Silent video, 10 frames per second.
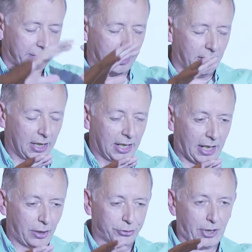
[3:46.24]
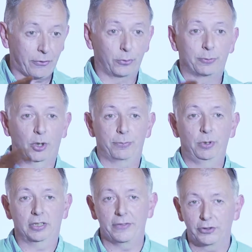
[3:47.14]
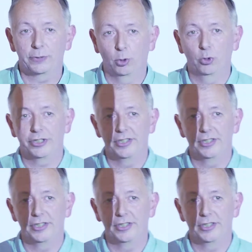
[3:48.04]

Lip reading: I also have the responsibility for sport